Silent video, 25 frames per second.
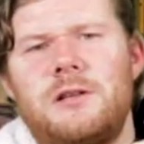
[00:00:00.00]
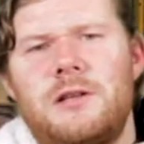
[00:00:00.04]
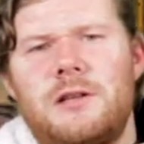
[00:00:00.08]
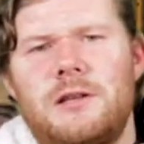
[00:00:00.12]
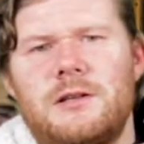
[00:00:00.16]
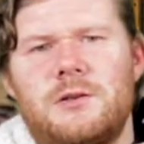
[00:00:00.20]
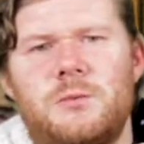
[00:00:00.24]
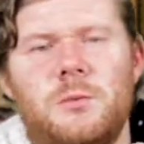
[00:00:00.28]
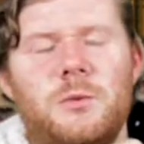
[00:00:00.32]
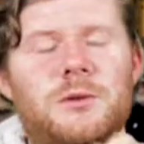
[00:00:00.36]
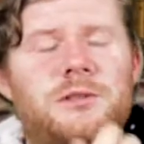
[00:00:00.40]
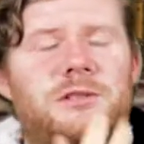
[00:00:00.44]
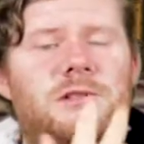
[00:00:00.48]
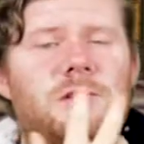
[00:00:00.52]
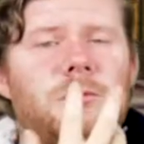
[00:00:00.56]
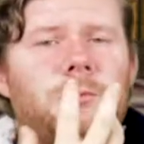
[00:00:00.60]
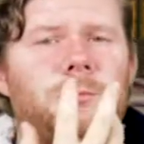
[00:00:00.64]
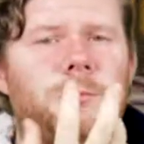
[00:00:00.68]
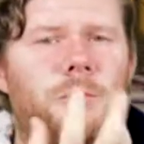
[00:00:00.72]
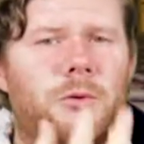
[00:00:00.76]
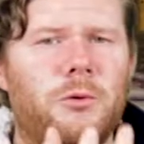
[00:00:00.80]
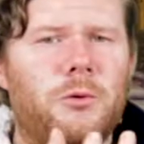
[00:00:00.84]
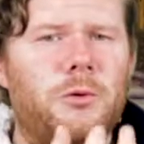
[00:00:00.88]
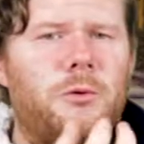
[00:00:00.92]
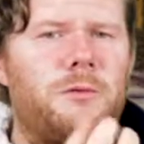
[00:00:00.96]
this was to
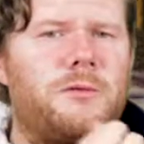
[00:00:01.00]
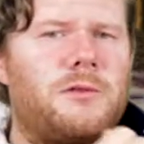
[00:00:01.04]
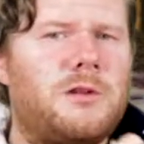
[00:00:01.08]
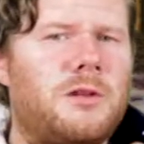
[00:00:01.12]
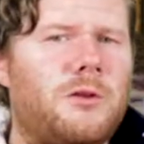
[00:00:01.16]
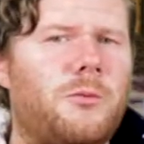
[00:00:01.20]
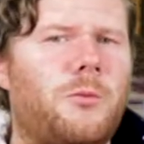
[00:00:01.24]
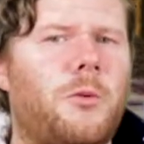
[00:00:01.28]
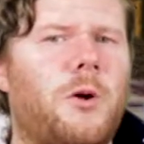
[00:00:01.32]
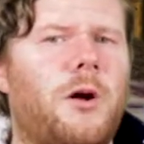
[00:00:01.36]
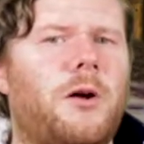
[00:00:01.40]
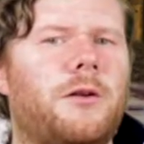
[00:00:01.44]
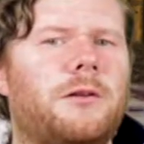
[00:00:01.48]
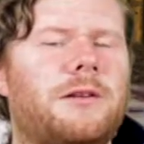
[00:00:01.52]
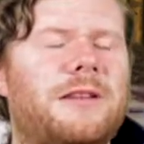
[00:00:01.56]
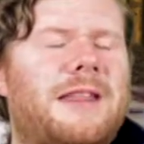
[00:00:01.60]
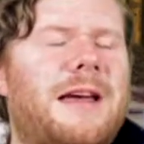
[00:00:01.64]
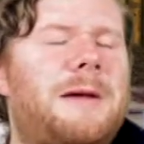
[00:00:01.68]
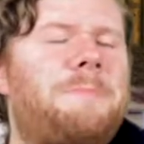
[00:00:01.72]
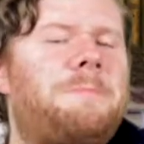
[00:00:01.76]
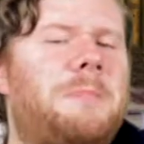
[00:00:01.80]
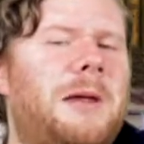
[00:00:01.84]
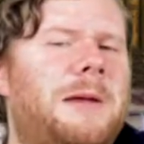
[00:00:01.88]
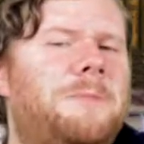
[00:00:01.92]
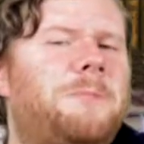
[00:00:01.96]
prove to the world
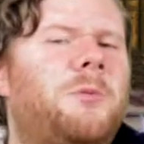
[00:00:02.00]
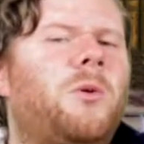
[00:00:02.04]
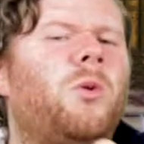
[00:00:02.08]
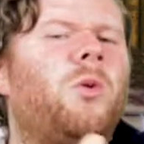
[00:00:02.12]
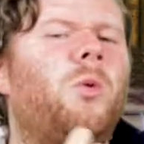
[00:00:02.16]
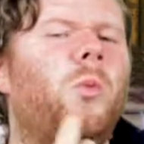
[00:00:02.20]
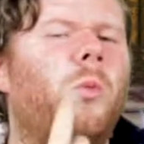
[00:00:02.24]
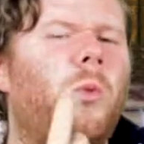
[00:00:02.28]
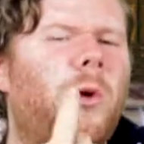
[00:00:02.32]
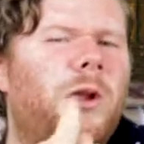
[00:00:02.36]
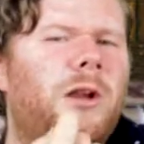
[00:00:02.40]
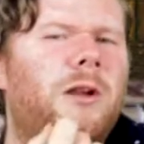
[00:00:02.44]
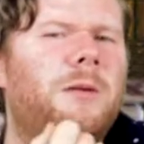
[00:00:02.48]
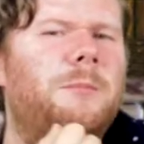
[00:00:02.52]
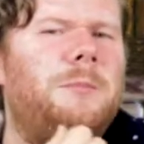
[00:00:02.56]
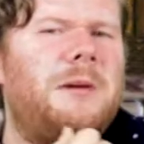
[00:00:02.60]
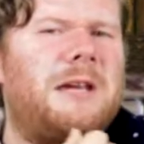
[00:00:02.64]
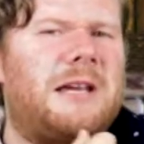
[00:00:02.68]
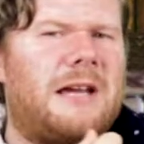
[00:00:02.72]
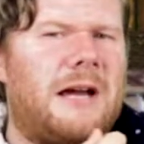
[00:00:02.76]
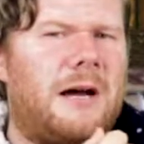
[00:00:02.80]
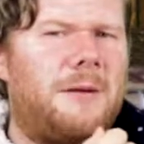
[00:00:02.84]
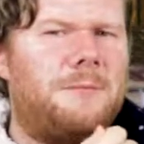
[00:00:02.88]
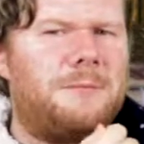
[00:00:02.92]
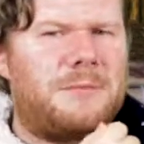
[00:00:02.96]
that people will
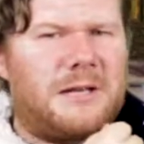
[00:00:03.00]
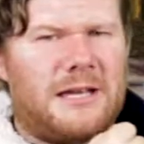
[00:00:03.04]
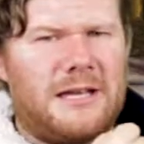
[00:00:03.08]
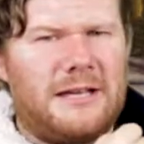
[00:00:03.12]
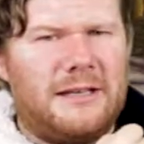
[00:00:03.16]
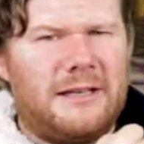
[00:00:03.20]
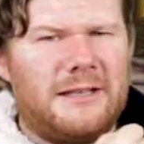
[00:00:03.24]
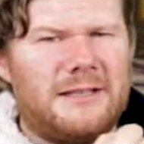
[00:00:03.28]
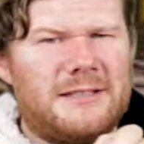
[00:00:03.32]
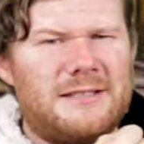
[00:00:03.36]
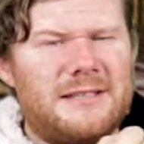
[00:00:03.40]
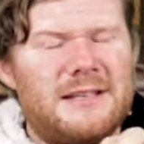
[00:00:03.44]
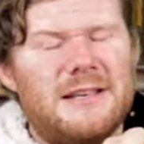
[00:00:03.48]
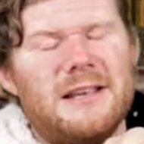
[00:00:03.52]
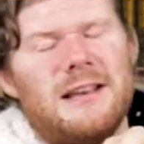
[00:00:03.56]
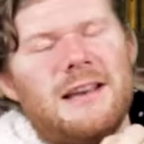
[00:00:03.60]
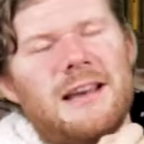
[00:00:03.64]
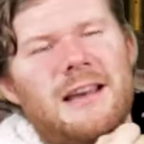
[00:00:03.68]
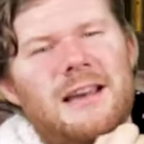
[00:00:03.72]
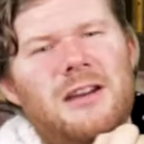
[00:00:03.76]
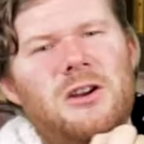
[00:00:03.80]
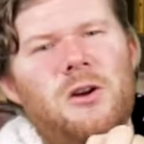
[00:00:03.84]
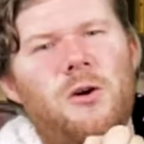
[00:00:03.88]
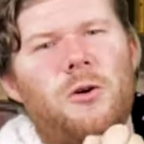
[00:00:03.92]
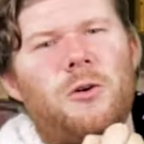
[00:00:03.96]
become killers
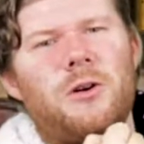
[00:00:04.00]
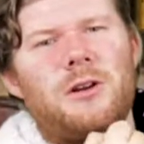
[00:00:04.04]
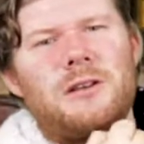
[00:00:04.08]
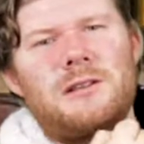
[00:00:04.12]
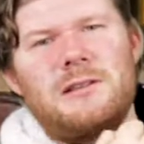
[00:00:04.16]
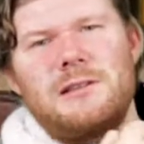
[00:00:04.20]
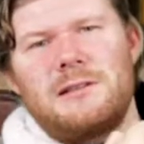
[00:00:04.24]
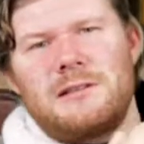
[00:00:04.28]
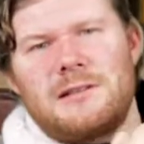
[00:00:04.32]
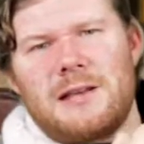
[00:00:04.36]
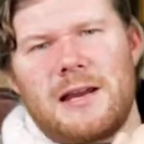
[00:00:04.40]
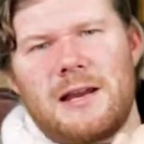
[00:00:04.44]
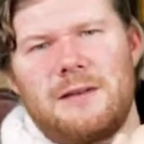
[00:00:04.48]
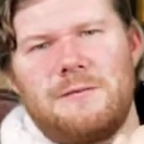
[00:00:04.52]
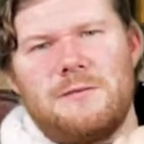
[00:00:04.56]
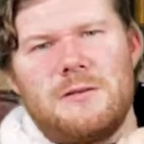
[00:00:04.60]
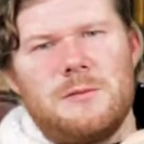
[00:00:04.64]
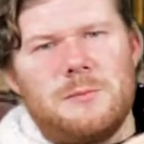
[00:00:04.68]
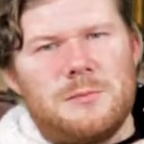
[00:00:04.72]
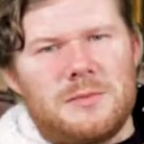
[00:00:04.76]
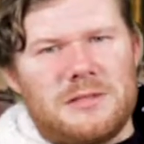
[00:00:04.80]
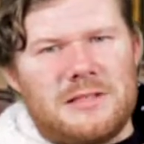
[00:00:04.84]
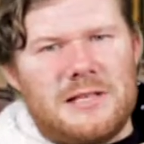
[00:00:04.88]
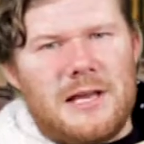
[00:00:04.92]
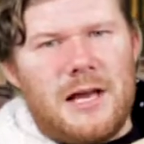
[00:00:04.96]
in order to save
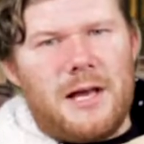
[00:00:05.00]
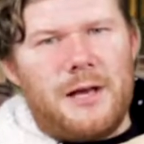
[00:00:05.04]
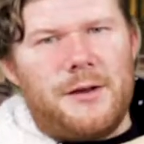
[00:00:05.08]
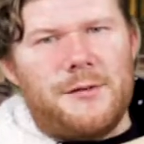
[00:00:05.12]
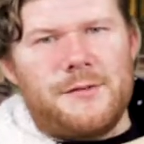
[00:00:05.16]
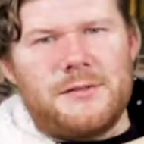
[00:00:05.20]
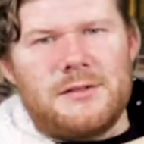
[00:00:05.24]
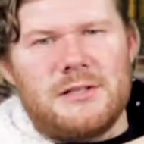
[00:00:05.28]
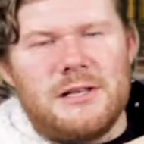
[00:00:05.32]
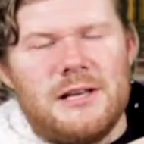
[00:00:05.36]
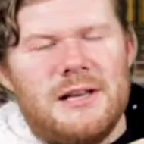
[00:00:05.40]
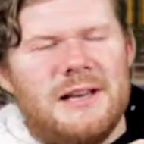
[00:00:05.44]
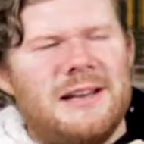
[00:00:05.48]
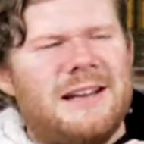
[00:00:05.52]
themselves.